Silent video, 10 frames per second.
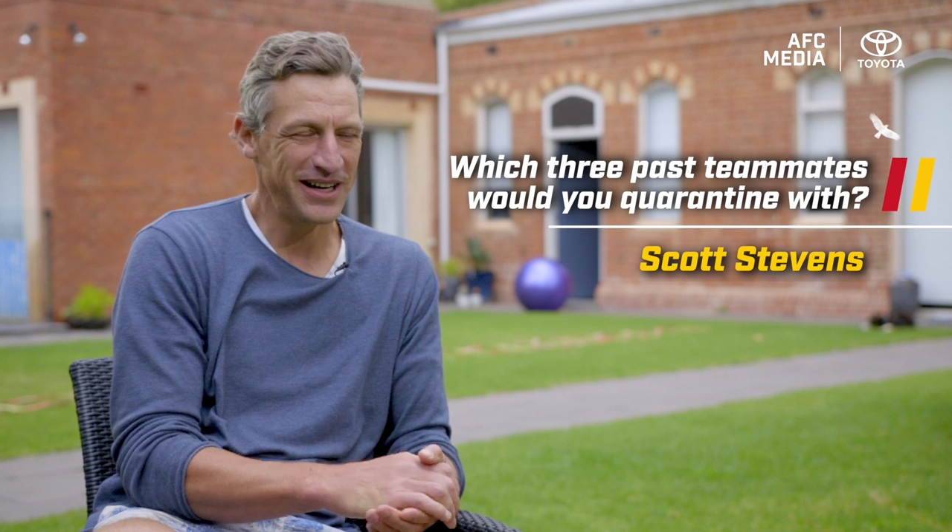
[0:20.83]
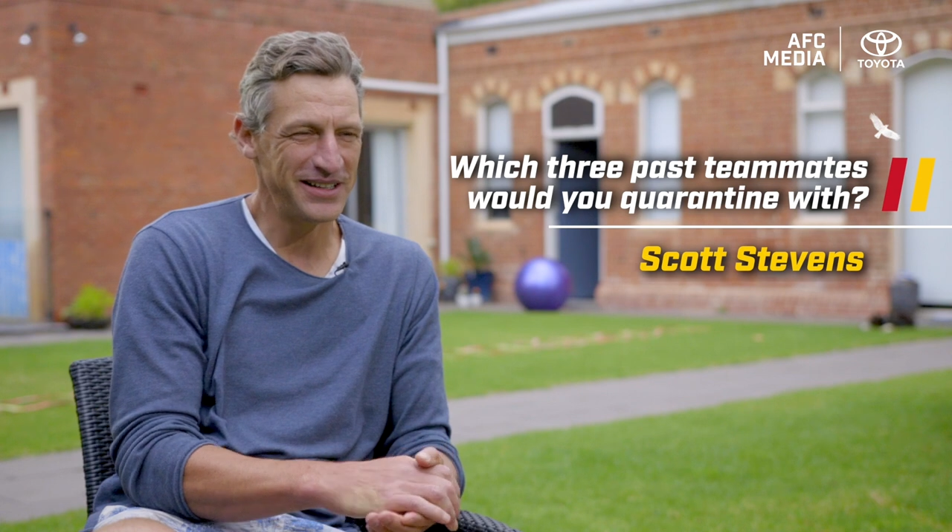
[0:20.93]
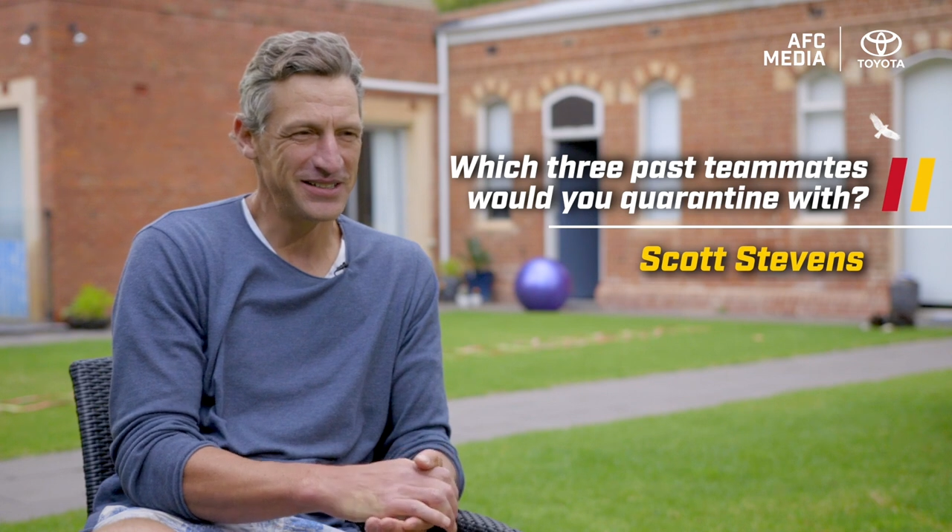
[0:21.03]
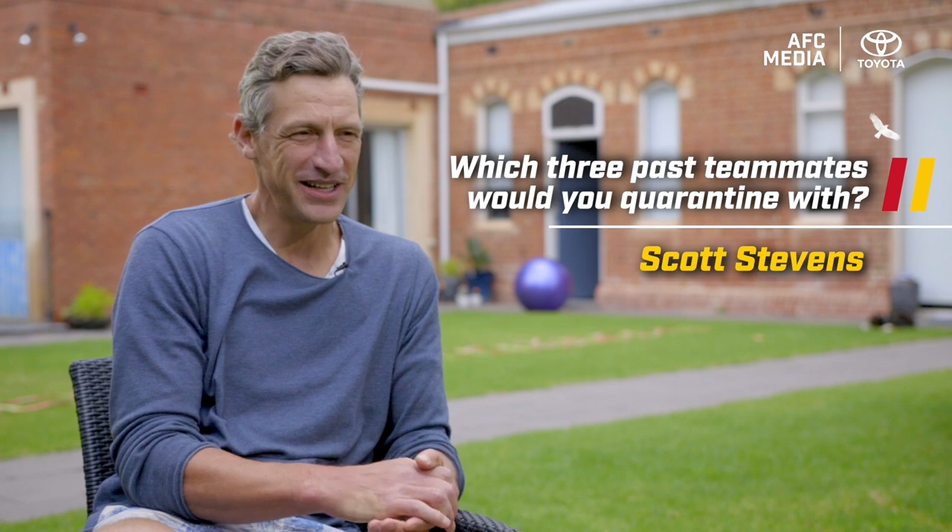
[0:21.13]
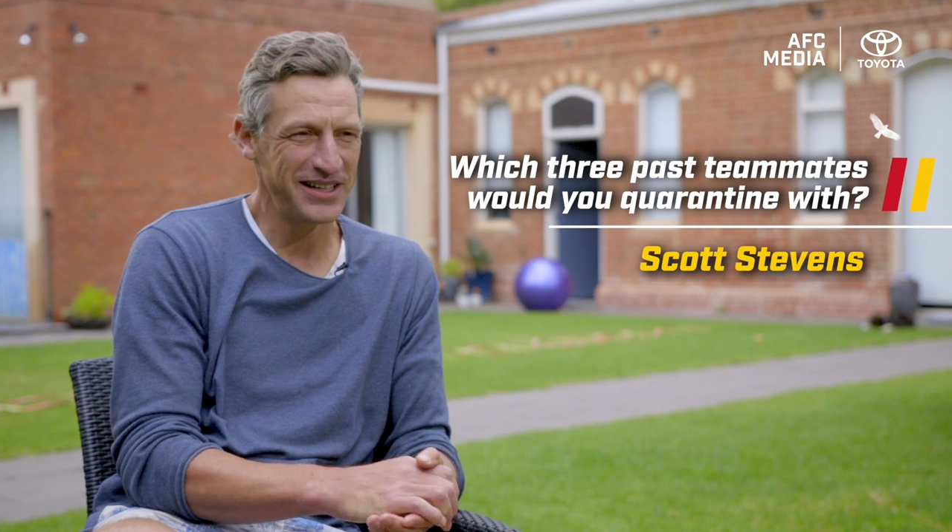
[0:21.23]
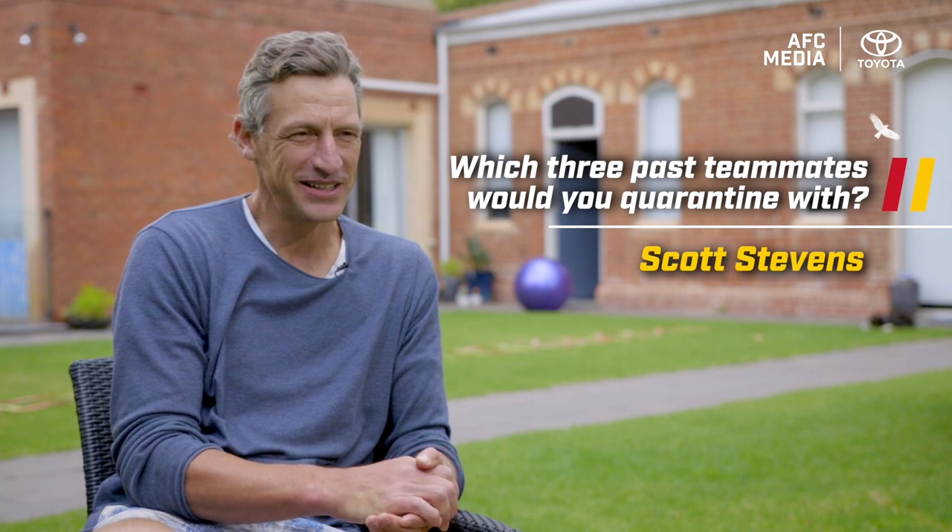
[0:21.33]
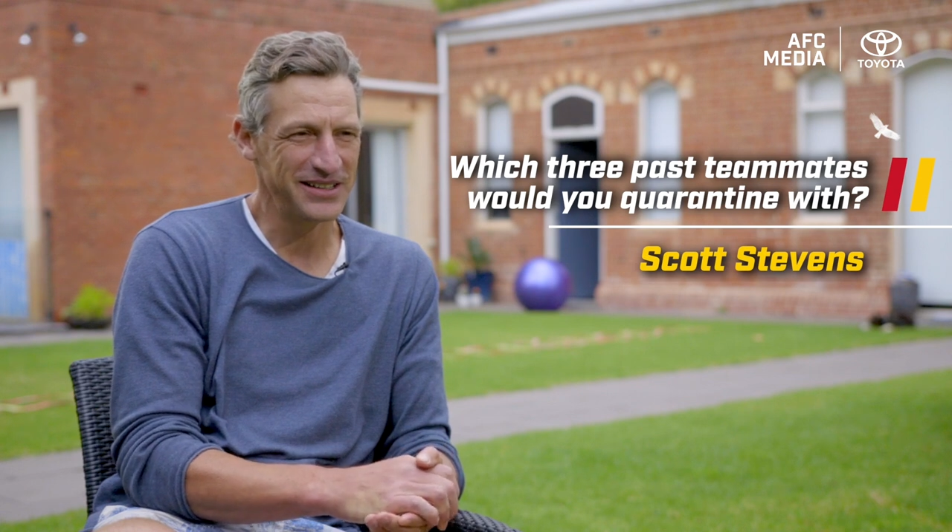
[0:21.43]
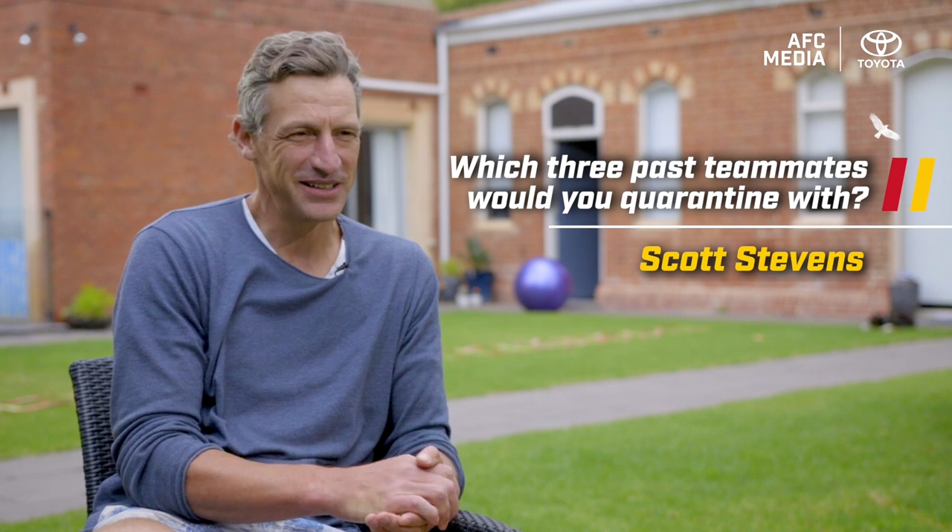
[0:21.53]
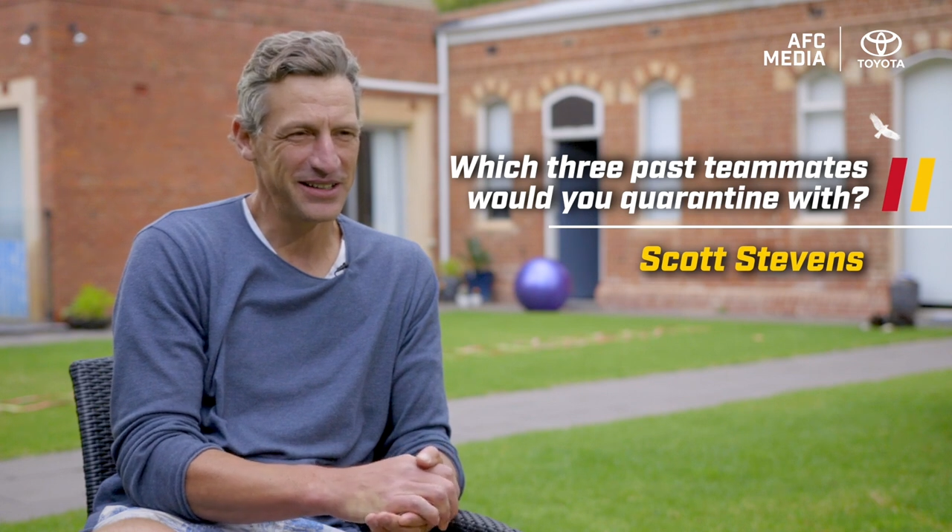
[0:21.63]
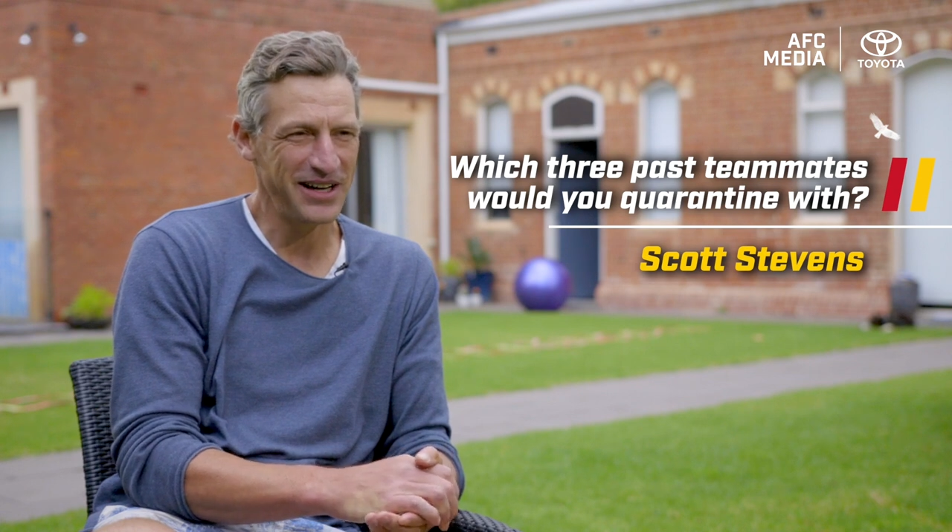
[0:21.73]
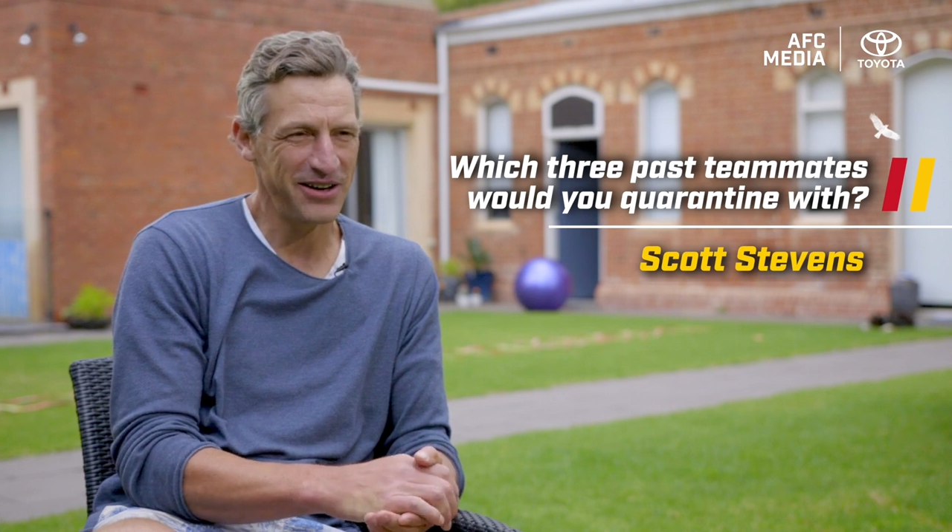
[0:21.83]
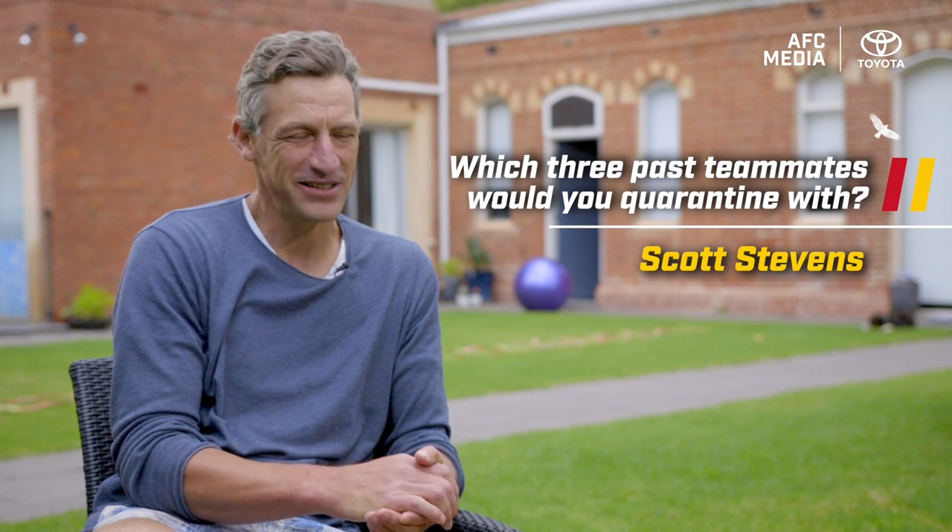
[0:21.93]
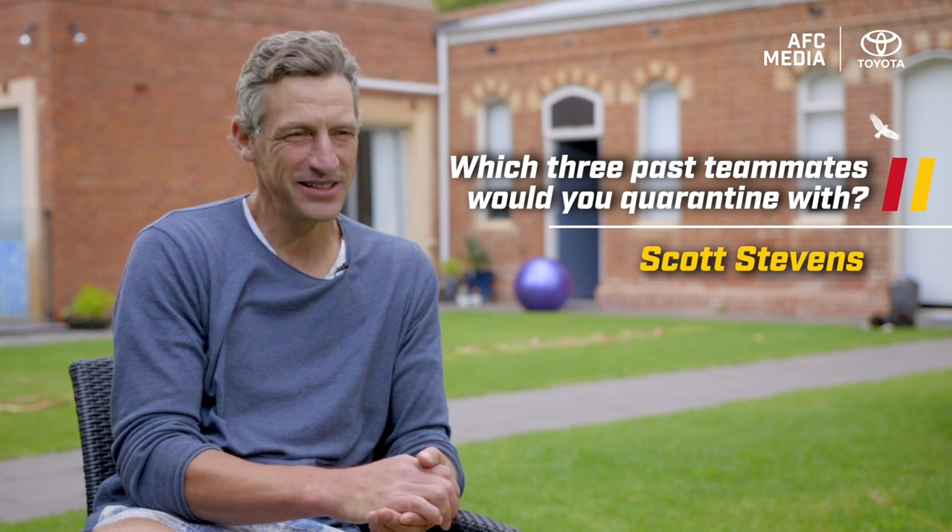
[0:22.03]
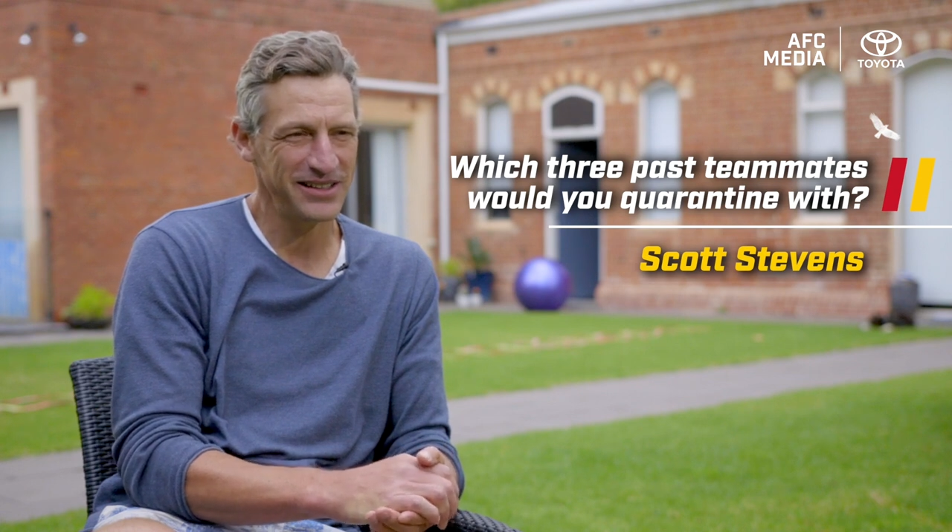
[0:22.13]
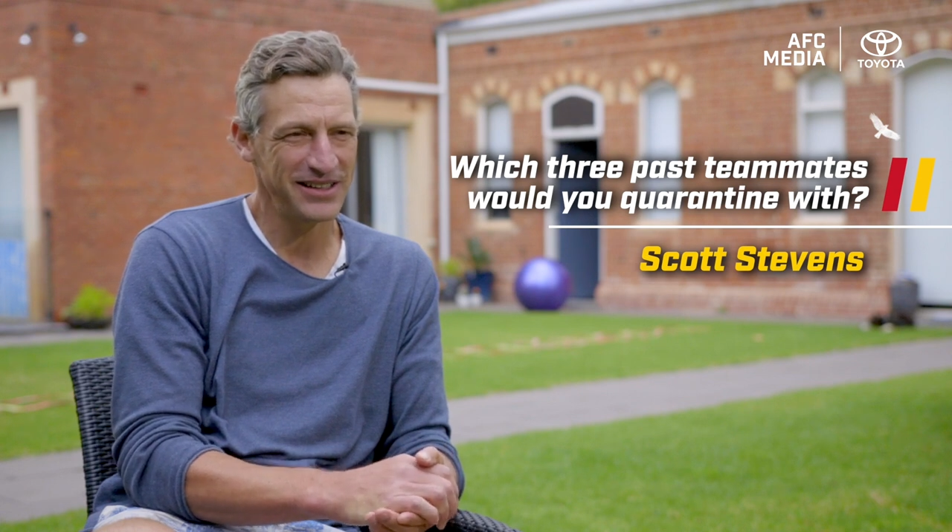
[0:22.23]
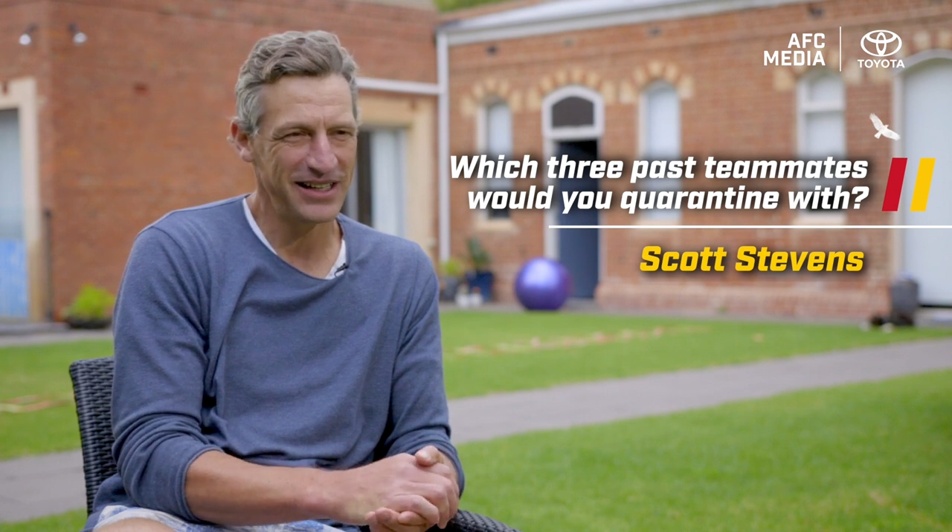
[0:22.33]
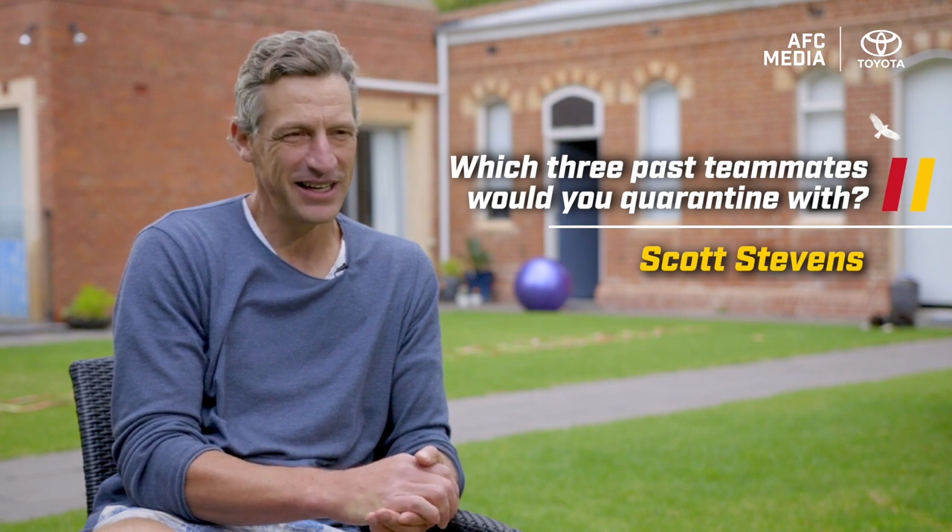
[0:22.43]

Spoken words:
entertaining character,